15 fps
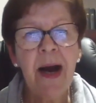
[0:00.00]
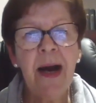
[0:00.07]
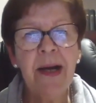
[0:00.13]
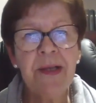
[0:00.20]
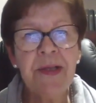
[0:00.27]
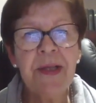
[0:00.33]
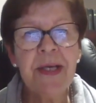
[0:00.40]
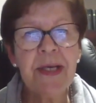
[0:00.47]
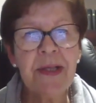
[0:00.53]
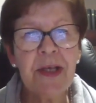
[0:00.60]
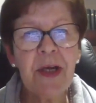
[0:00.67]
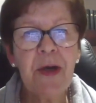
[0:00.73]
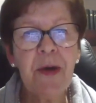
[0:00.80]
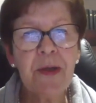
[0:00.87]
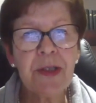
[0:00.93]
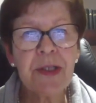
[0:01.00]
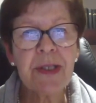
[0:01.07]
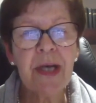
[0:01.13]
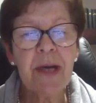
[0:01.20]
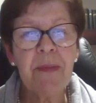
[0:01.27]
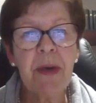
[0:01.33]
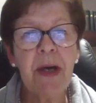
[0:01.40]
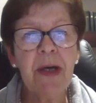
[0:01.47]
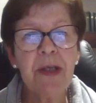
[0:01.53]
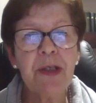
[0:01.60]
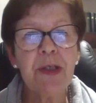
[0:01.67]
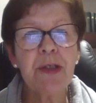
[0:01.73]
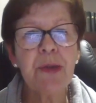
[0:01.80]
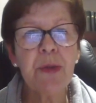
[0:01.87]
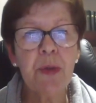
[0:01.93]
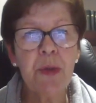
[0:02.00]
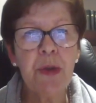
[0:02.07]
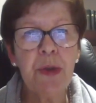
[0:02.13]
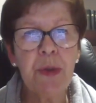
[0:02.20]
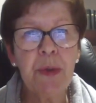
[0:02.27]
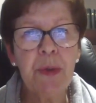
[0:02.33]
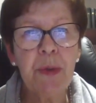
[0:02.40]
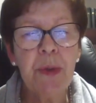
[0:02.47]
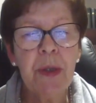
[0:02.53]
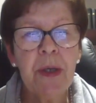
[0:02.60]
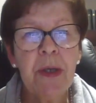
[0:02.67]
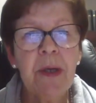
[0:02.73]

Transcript: I think the last time I saw you